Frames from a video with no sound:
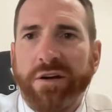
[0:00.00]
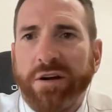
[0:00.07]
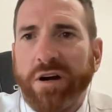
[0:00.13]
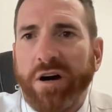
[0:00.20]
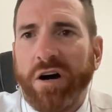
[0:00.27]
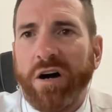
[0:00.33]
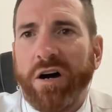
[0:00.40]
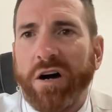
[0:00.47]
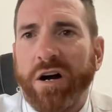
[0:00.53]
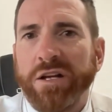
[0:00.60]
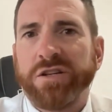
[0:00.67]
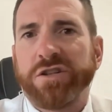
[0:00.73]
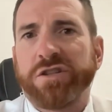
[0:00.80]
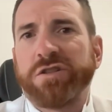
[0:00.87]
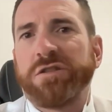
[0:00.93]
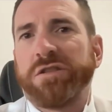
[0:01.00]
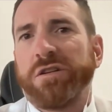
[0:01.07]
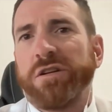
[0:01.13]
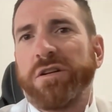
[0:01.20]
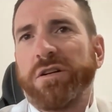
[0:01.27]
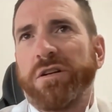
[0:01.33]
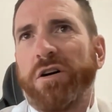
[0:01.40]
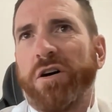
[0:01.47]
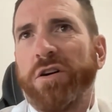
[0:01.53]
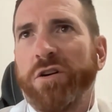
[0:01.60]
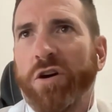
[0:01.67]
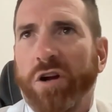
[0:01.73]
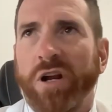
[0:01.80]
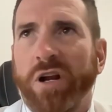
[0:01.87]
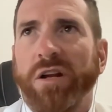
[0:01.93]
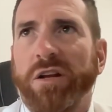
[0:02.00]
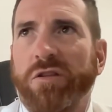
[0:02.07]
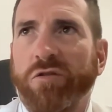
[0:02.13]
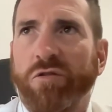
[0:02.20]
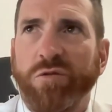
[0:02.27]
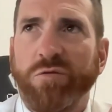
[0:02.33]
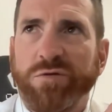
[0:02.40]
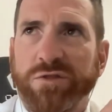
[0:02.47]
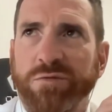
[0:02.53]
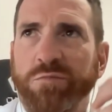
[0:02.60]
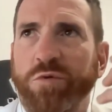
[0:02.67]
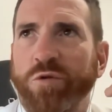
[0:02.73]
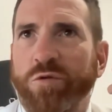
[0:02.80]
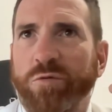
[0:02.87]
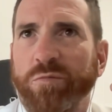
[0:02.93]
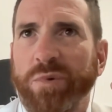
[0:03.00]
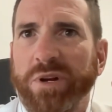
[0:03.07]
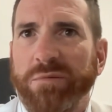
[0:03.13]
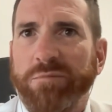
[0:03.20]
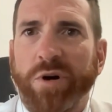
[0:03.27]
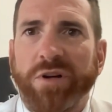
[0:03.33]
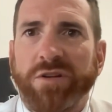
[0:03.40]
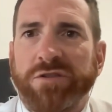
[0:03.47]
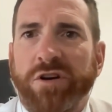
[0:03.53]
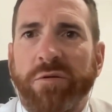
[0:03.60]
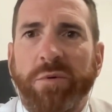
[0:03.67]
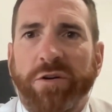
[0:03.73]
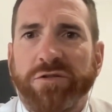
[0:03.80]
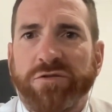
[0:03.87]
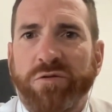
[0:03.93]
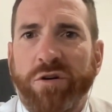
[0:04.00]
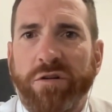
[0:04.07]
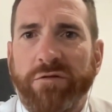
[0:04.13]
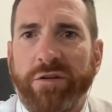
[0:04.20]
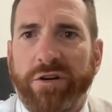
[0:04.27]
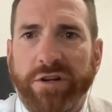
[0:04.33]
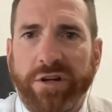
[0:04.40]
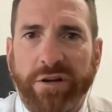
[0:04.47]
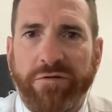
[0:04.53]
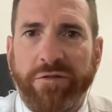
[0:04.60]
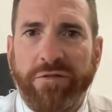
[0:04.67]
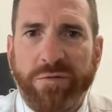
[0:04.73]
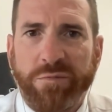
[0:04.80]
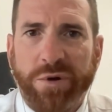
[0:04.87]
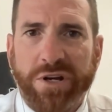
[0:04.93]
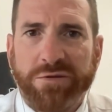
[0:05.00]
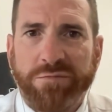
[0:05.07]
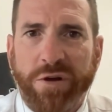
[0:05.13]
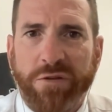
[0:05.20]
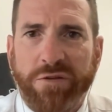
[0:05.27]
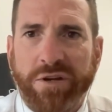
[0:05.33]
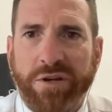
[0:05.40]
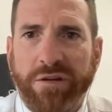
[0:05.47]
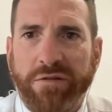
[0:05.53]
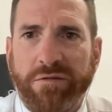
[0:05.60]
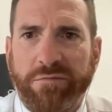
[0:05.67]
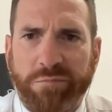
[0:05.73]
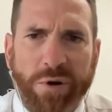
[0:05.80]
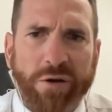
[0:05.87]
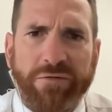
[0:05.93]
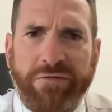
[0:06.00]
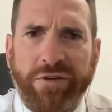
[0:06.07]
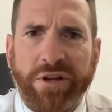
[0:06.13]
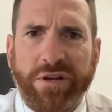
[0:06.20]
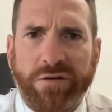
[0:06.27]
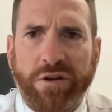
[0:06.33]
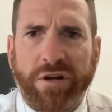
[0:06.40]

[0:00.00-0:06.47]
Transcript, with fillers: I, I just, I not only thought it was important, but by the time I was 12, I could kick 50 metres both, both feet.